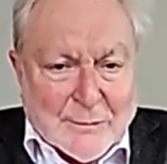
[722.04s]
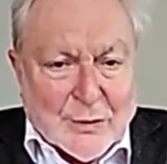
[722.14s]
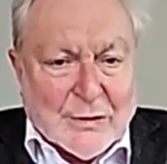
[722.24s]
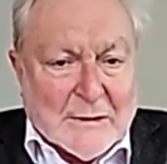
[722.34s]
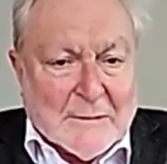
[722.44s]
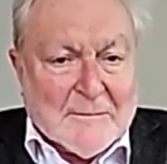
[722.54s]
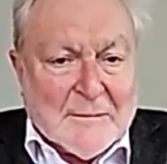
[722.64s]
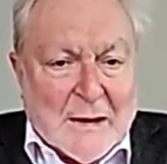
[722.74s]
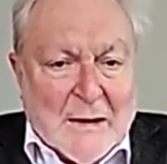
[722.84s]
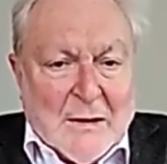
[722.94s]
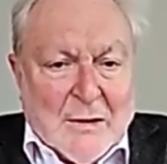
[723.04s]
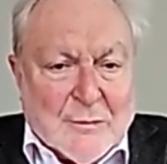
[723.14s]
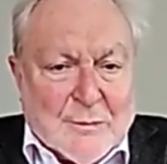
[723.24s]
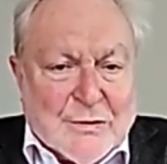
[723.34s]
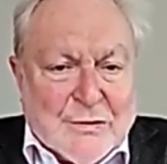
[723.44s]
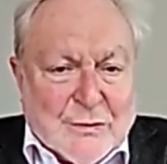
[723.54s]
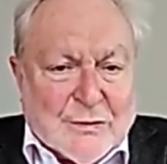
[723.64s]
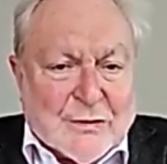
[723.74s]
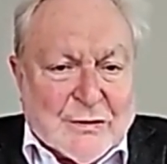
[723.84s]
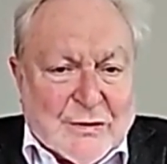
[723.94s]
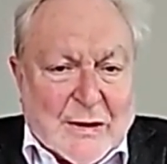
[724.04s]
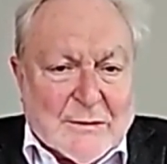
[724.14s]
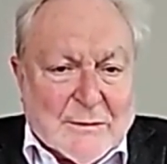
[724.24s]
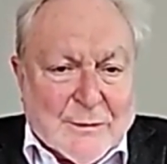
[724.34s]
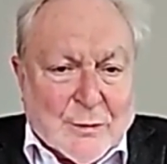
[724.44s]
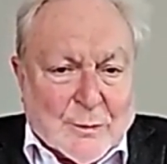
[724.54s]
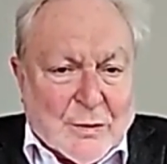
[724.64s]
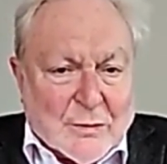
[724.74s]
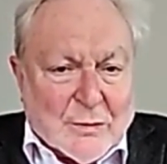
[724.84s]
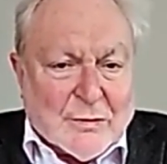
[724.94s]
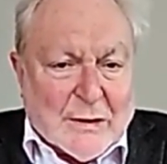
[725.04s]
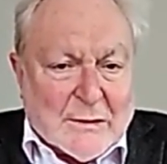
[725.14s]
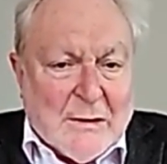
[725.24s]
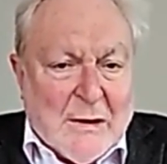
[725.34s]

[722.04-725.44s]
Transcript: body, who produce a standard form contract,